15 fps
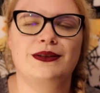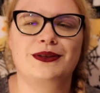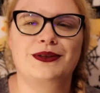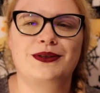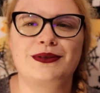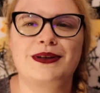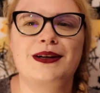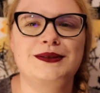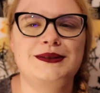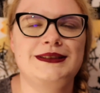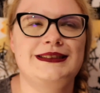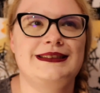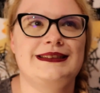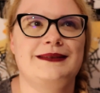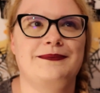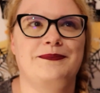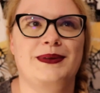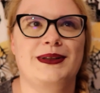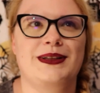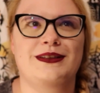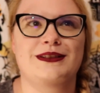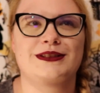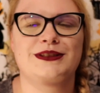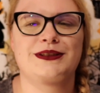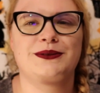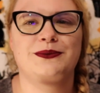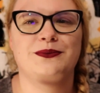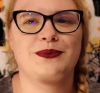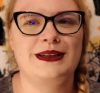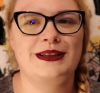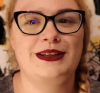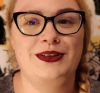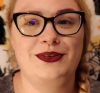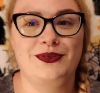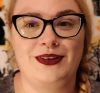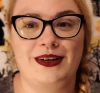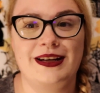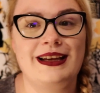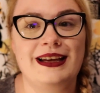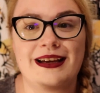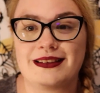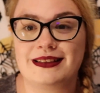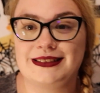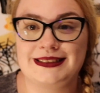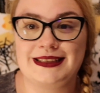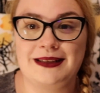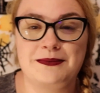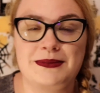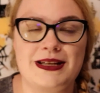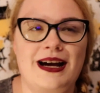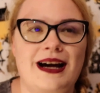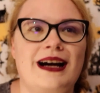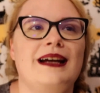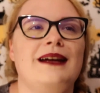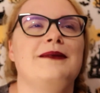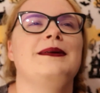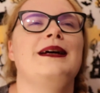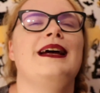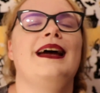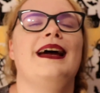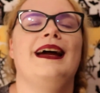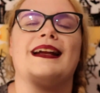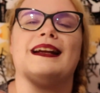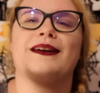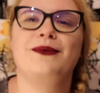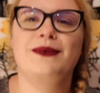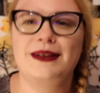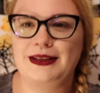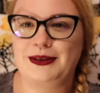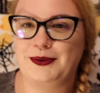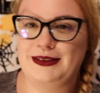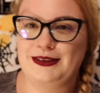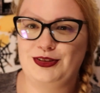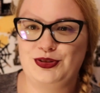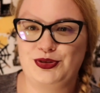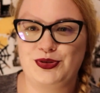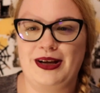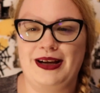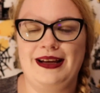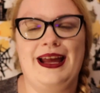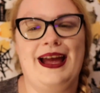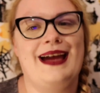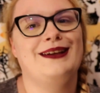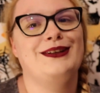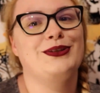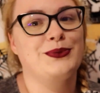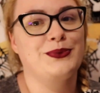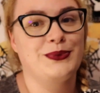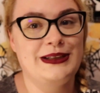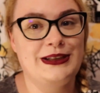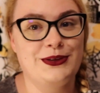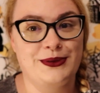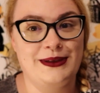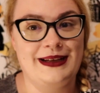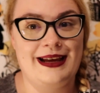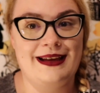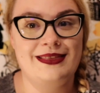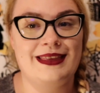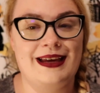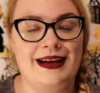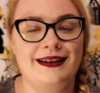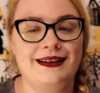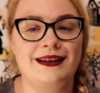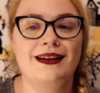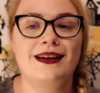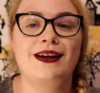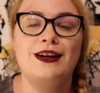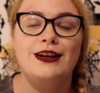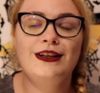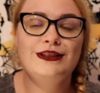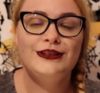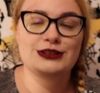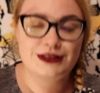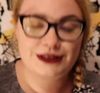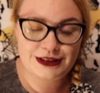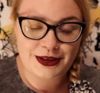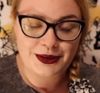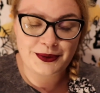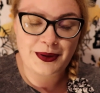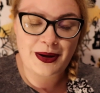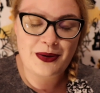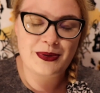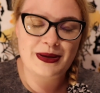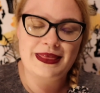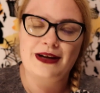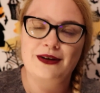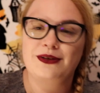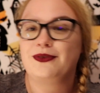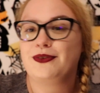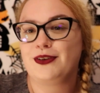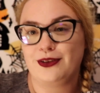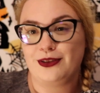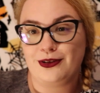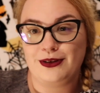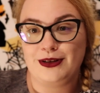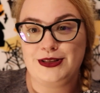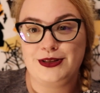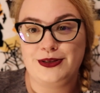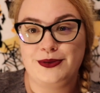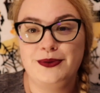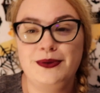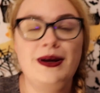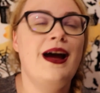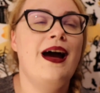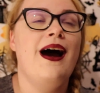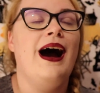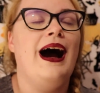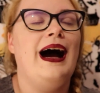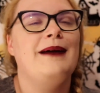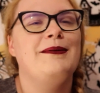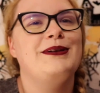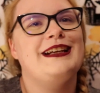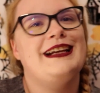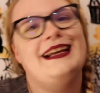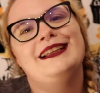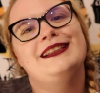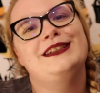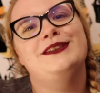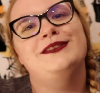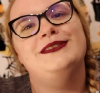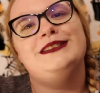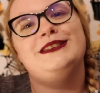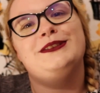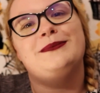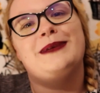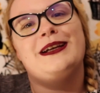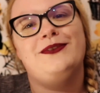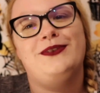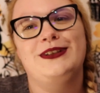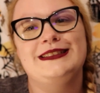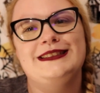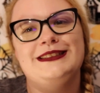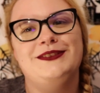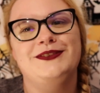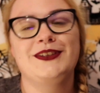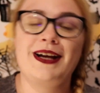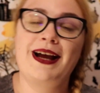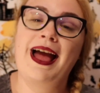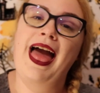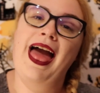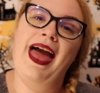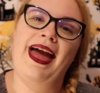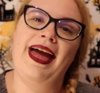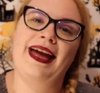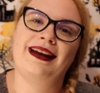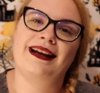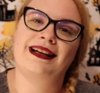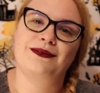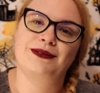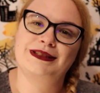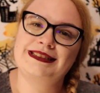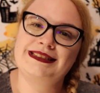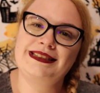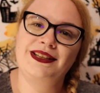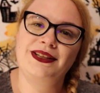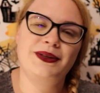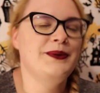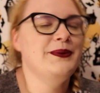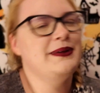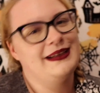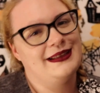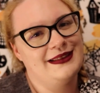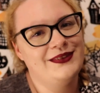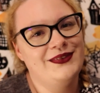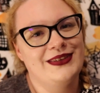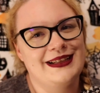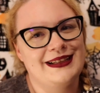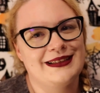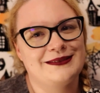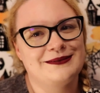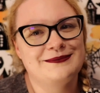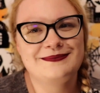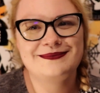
gross, but also really funny at the same time, and I really wanted to try and recreate that. So, without further ado, I'm gonna hand it over to my voiceover, and I will see you in the video.